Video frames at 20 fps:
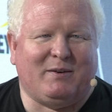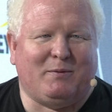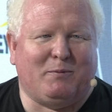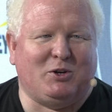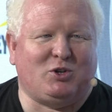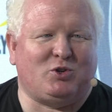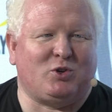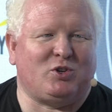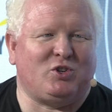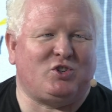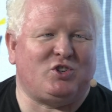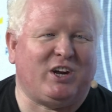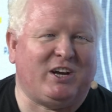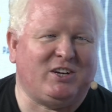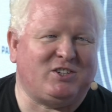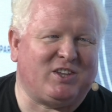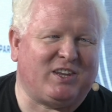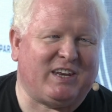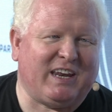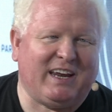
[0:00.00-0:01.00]
We shouldn't
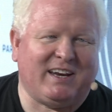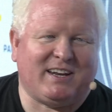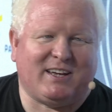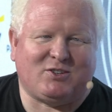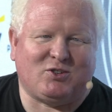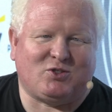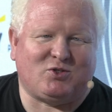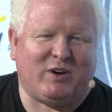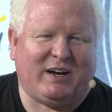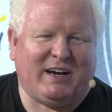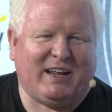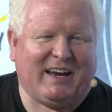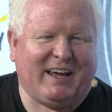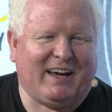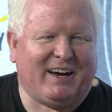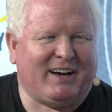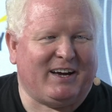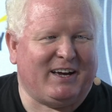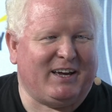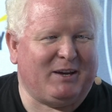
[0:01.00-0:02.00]
change the data to train an
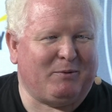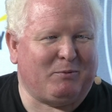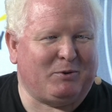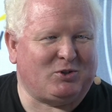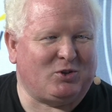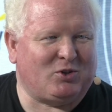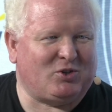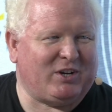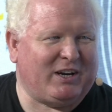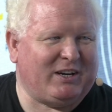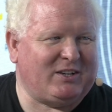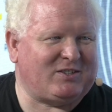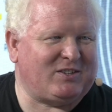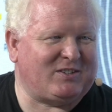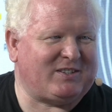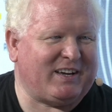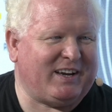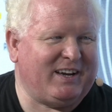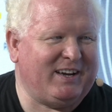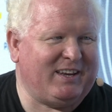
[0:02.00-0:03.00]
AI, we should change
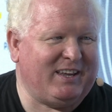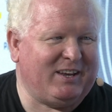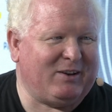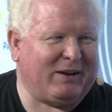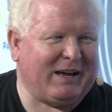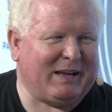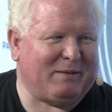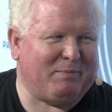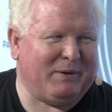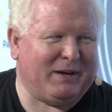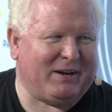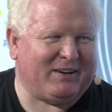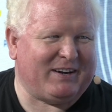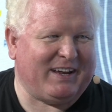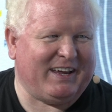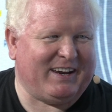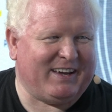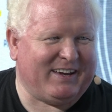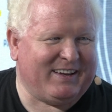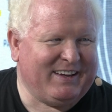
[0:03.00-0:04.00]
society to get better
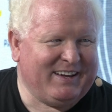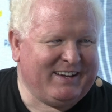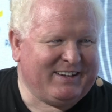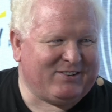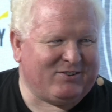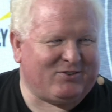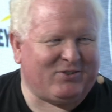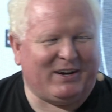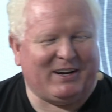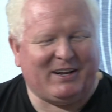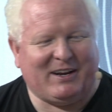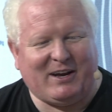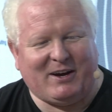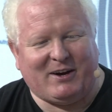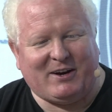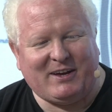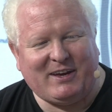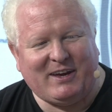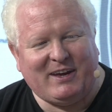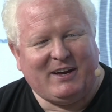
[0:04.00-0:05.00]
data to train an
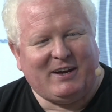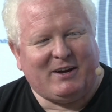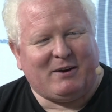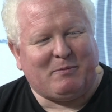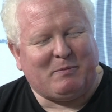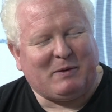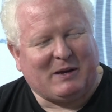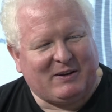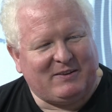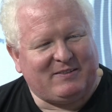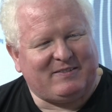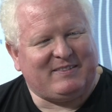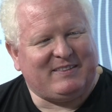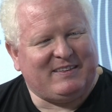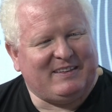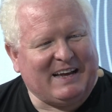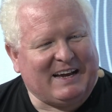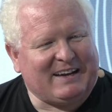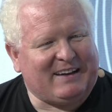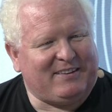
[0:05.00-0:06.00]
AI, because
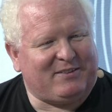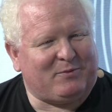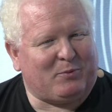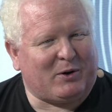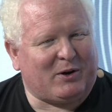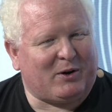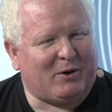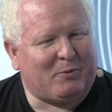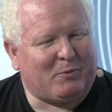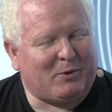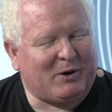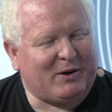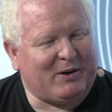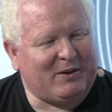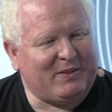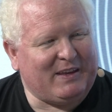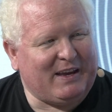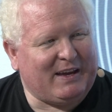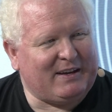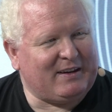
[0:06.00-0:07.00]
that is where
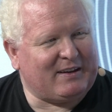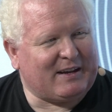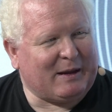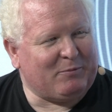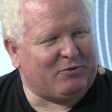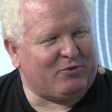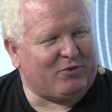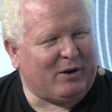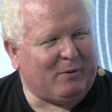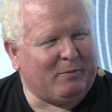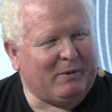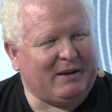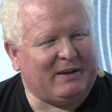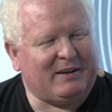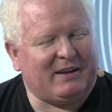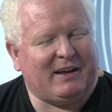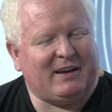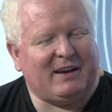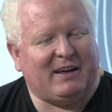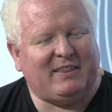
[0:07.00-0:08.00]
in the end it comes from.
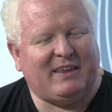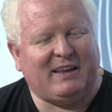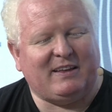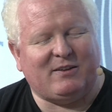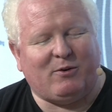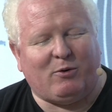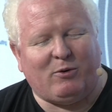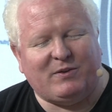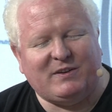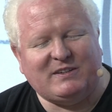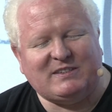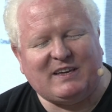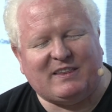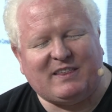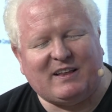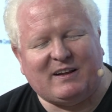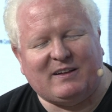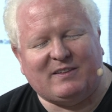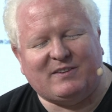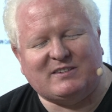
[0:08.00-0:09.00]
And I think all these
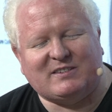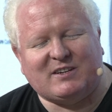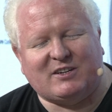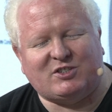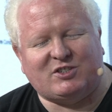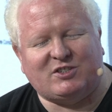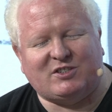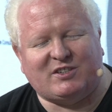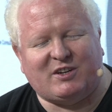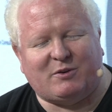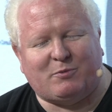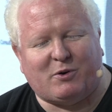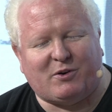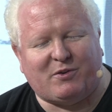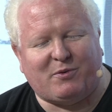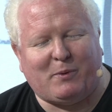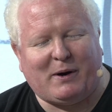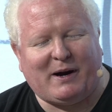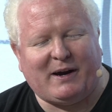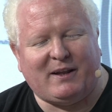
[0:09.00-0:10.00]
ethical discussions are
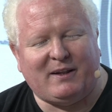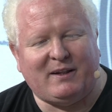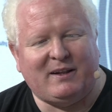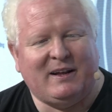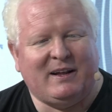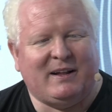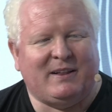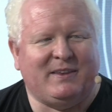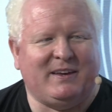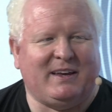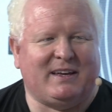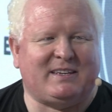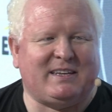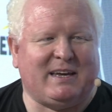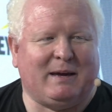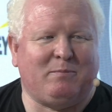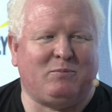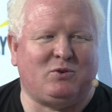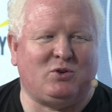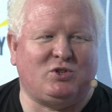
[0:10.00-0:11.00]
worthwhile. The
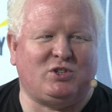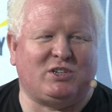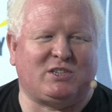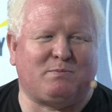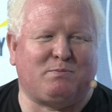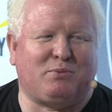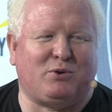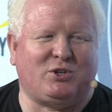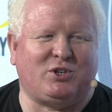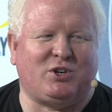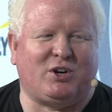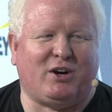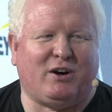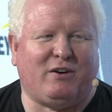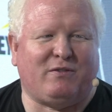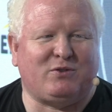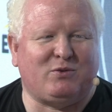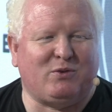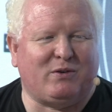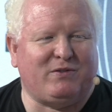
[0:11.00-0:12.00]
attempt to just push it
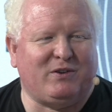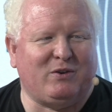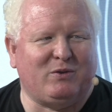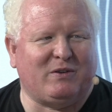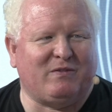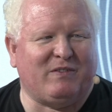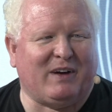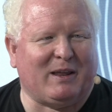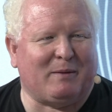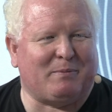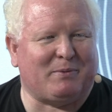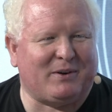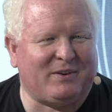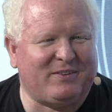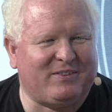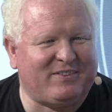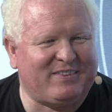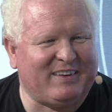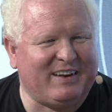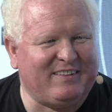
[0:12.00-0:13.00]
off to a few
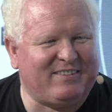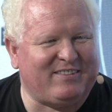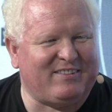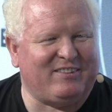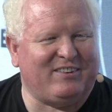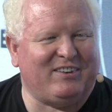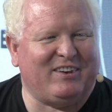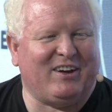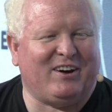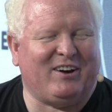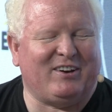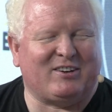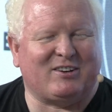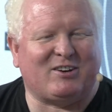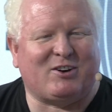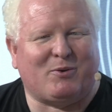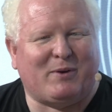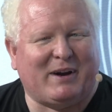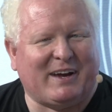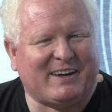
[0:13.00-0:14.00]
developers is
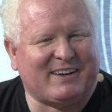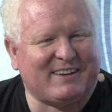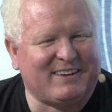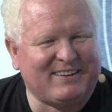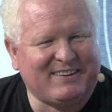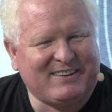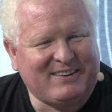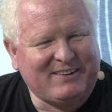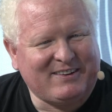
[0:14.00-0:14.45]
not correct.